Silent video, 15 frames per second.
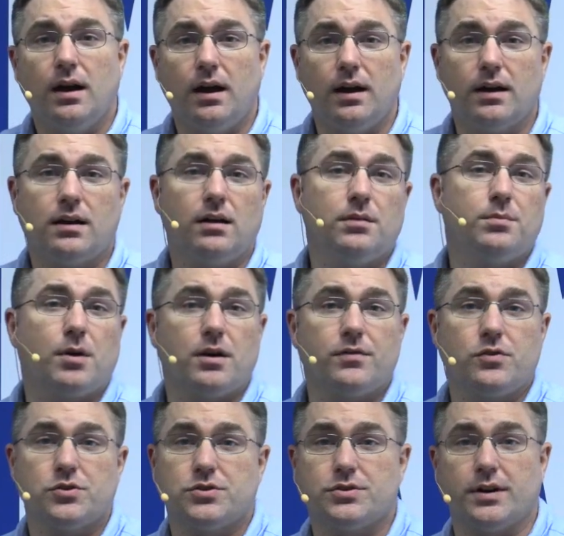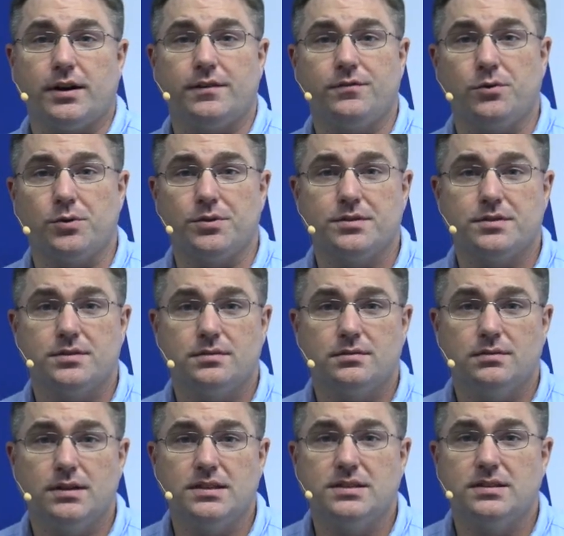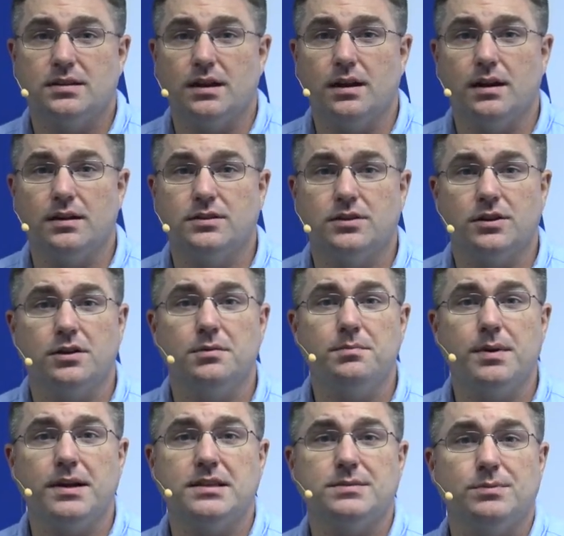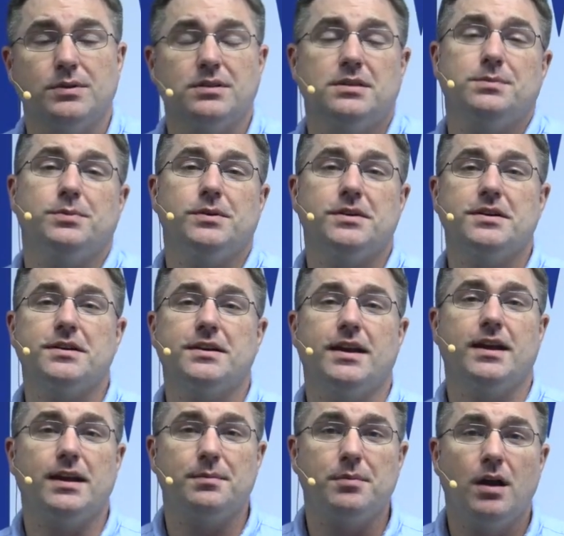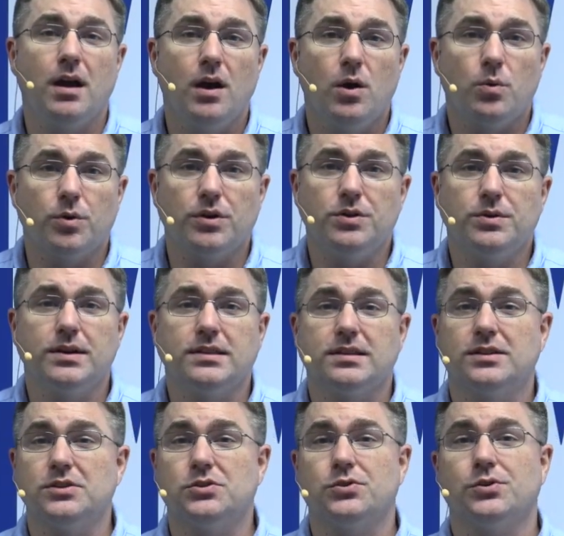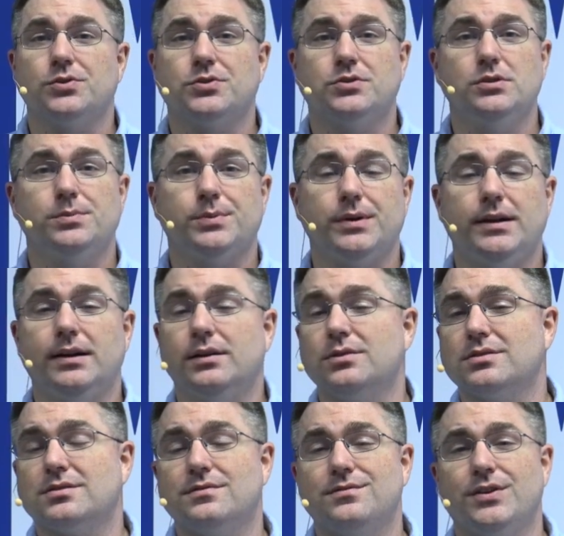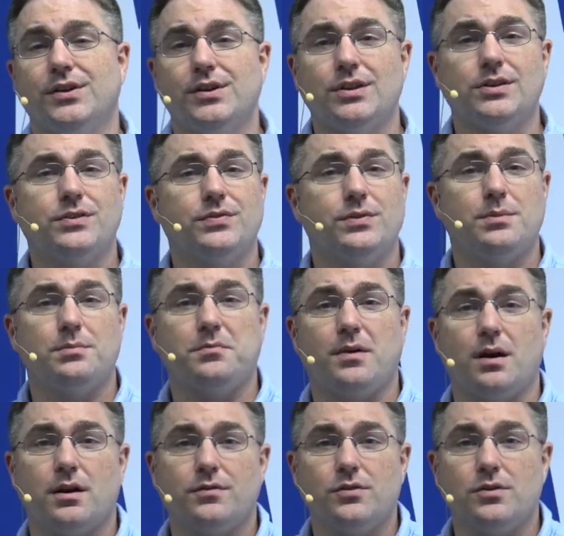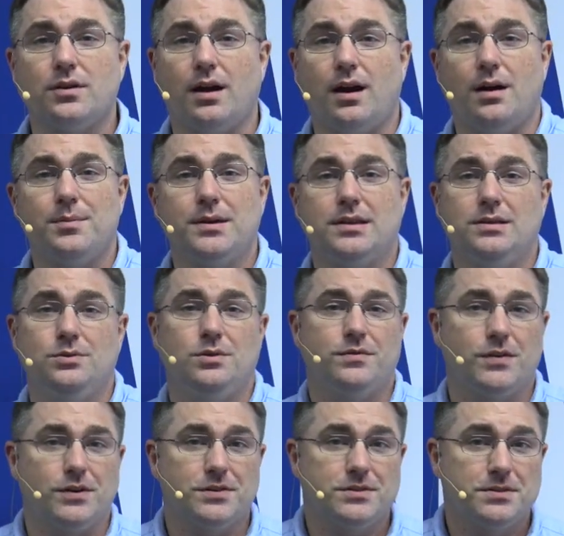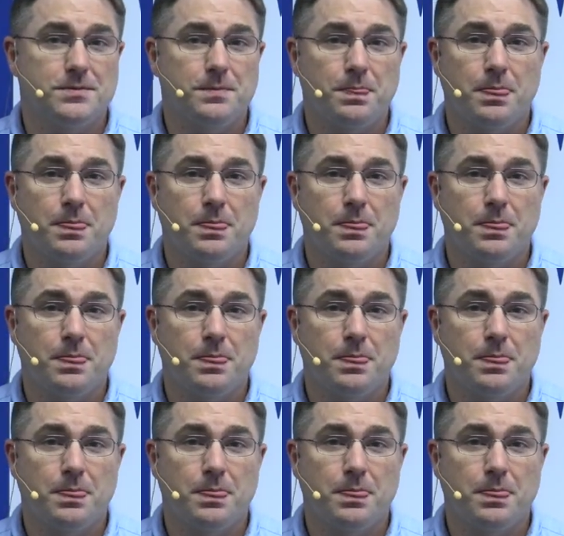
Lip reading: called Marvel Strike Force. It's a turn-based multiplayer game where you get to control superheroes and villains from the Marvel comic universe.